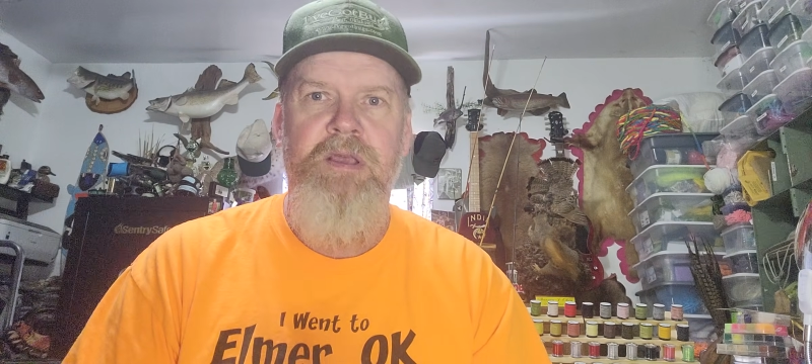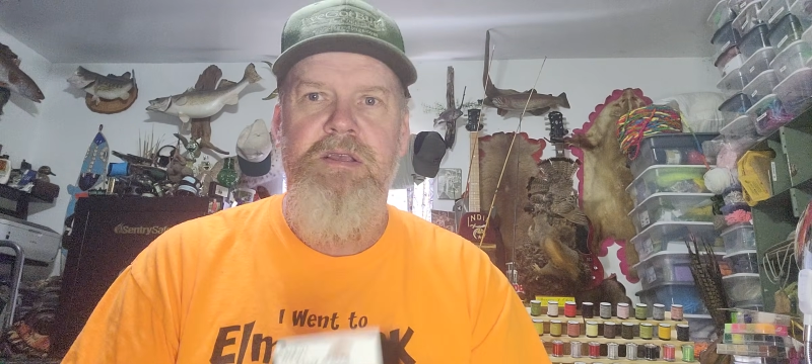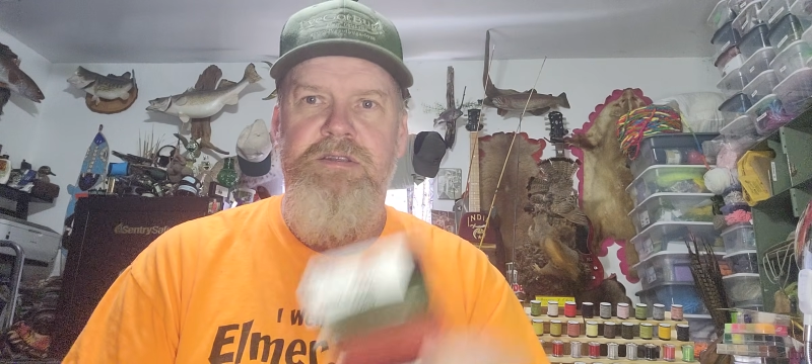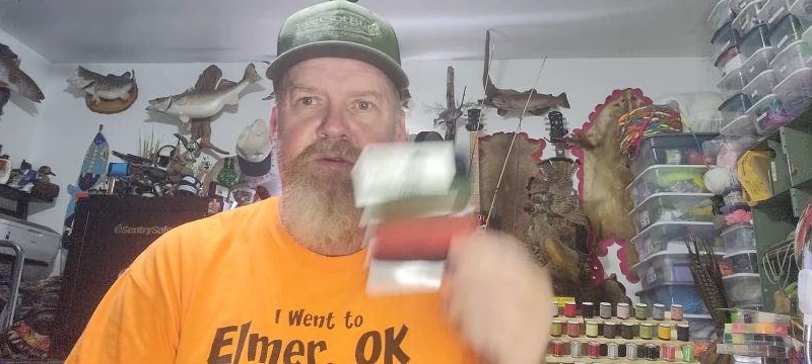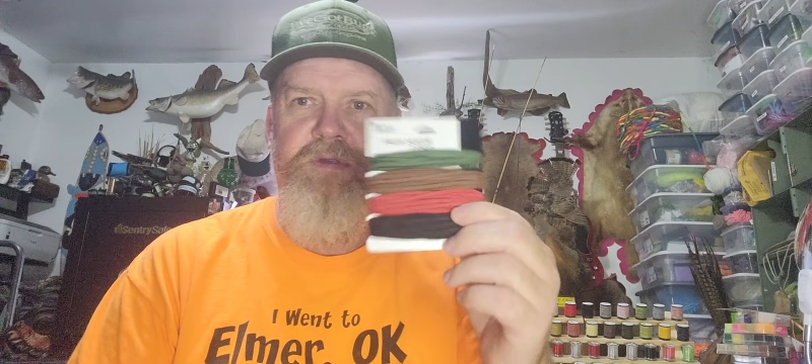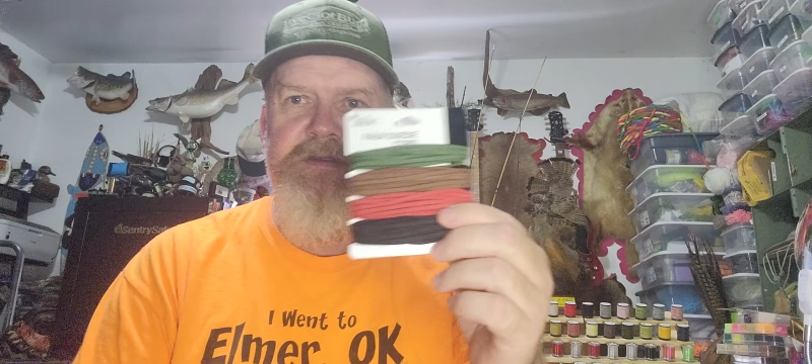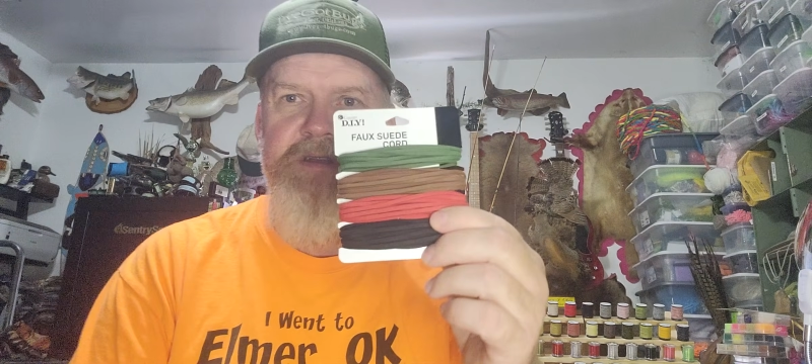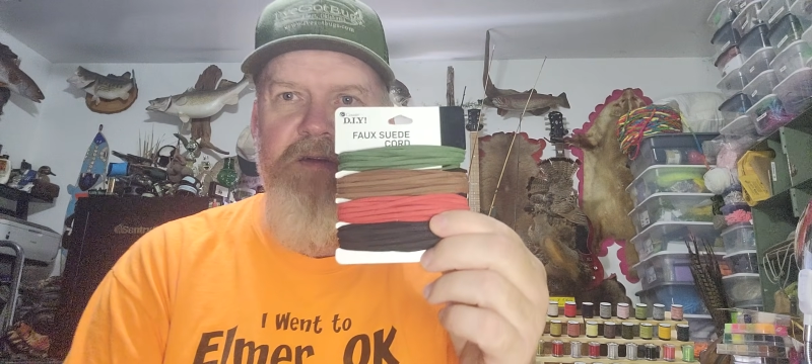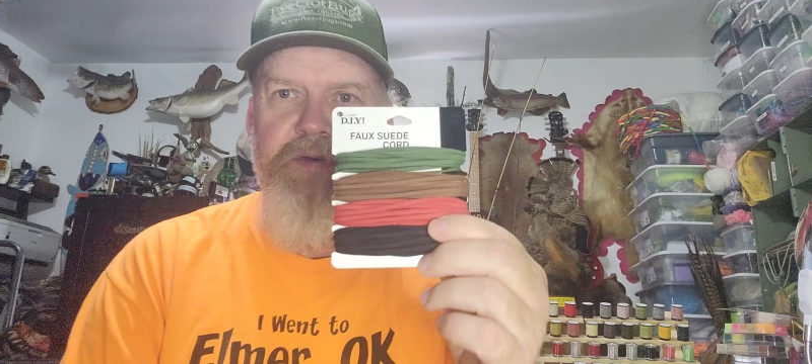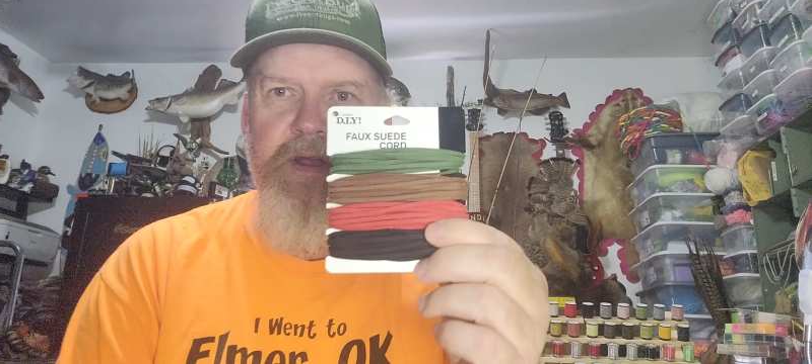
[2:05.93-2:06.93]
So this
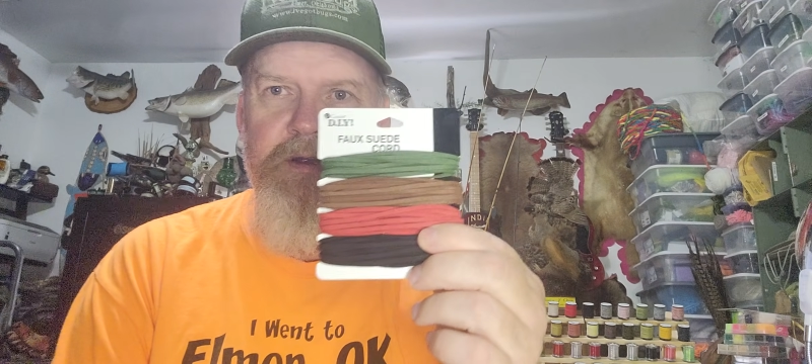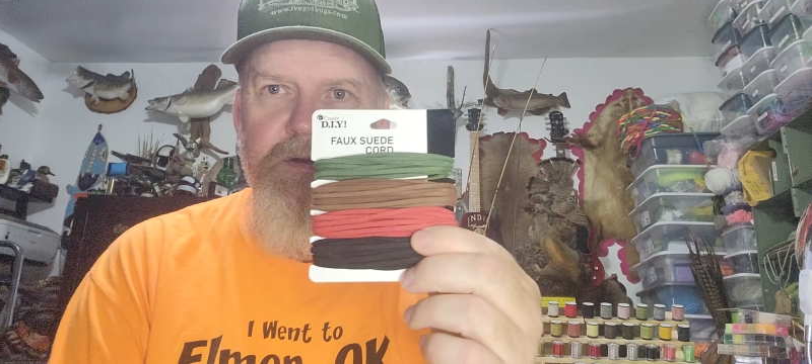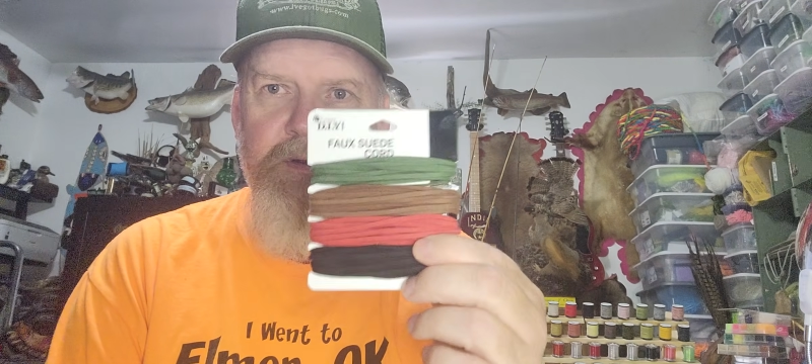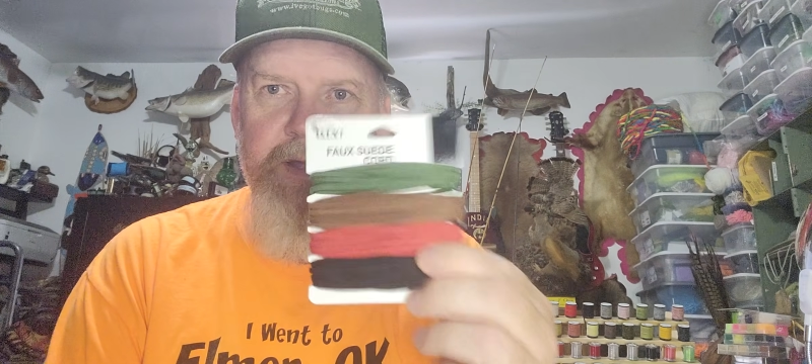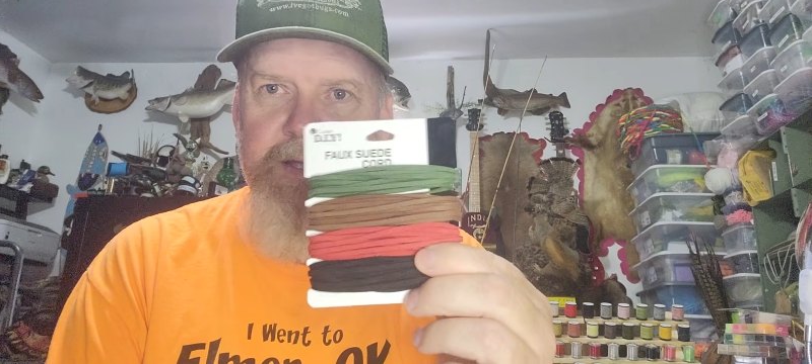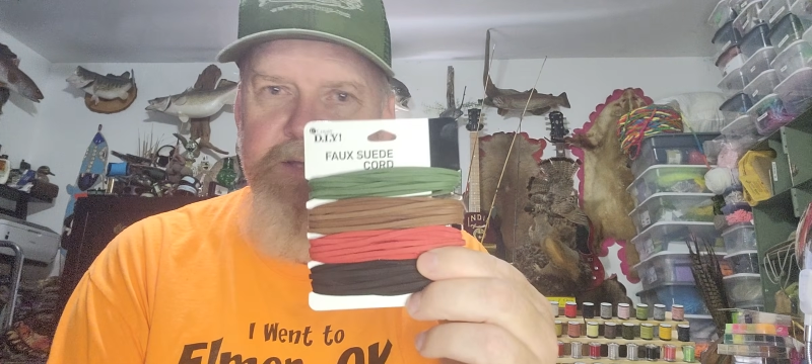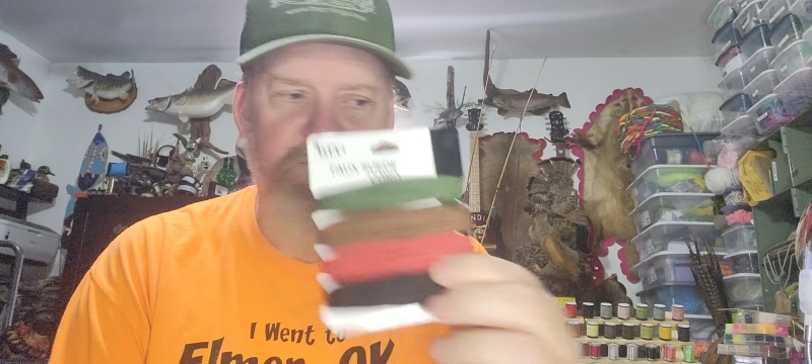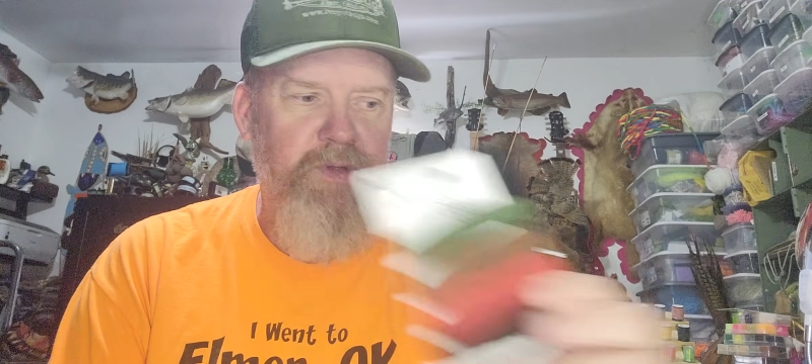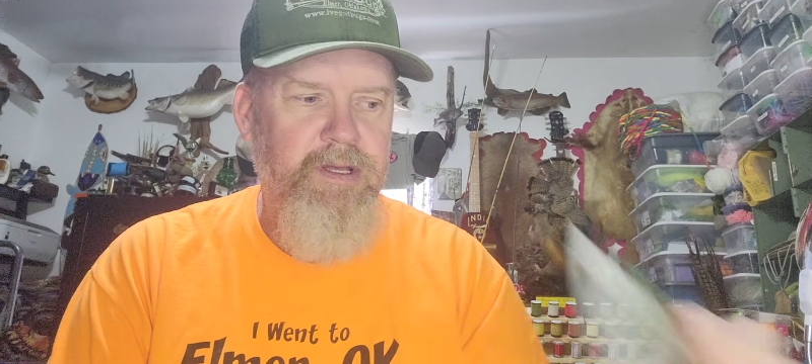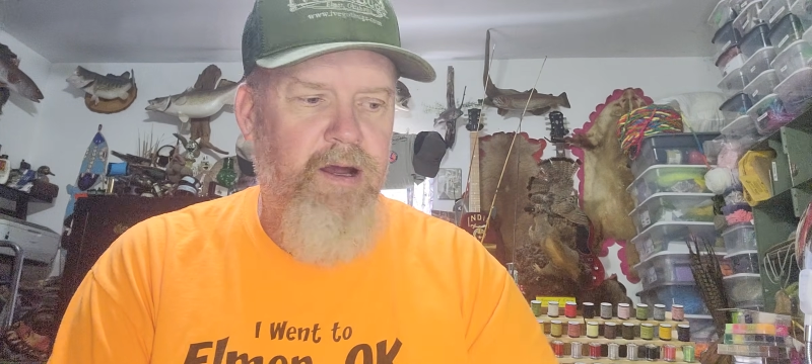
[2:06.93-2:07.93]
stuff here, it's
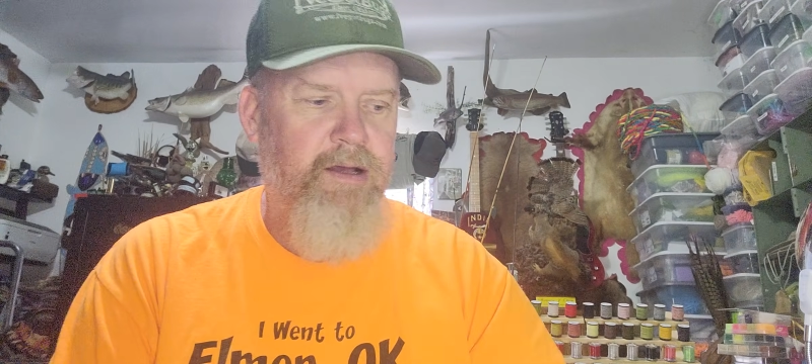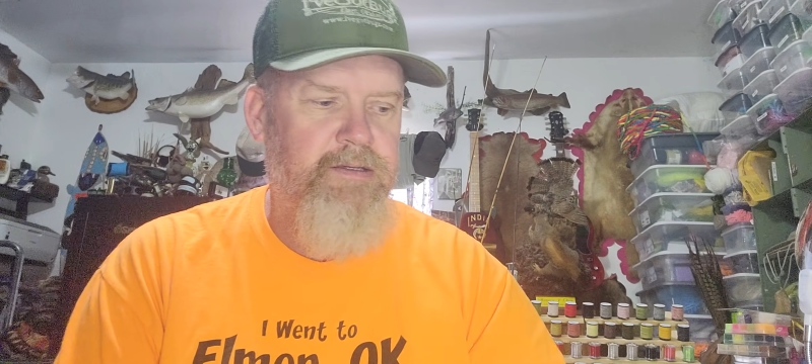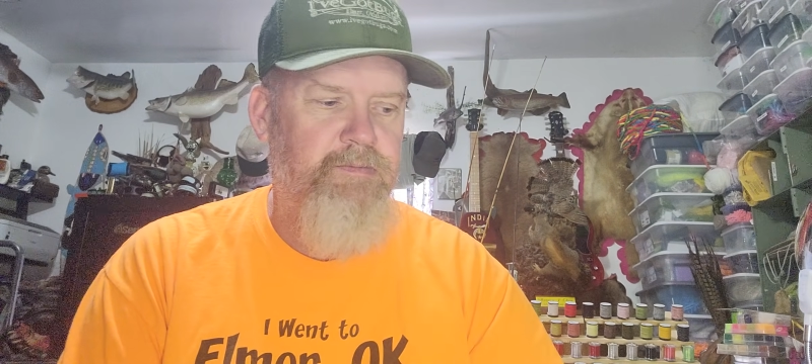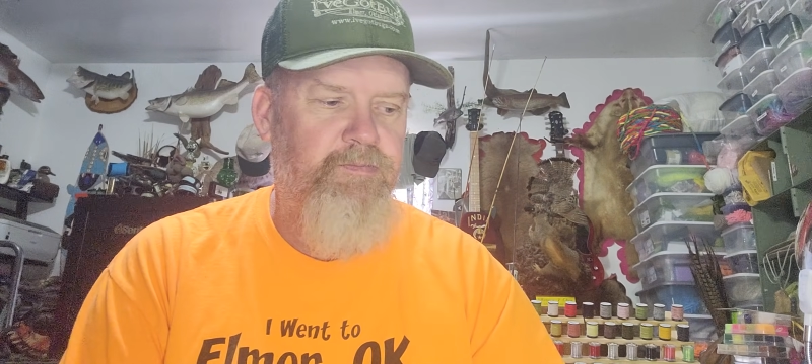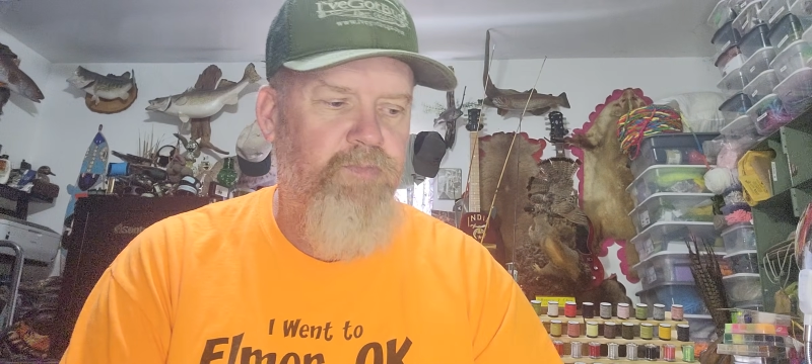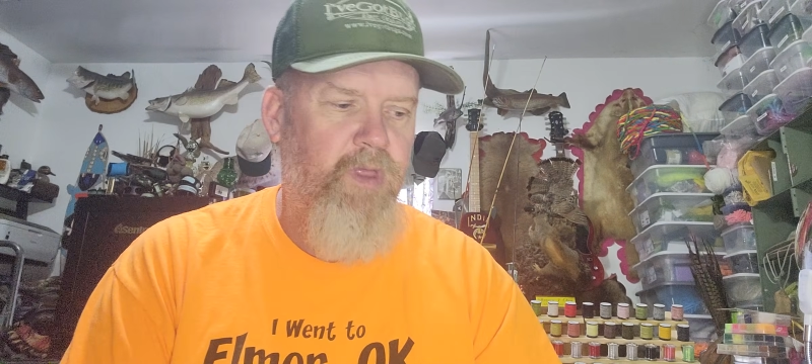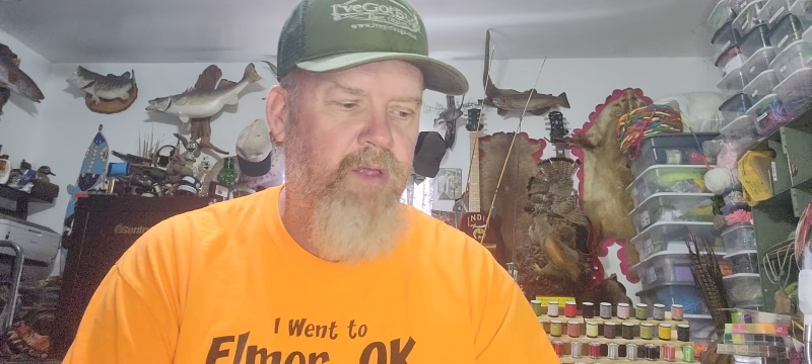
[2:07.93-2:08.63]
really awesome.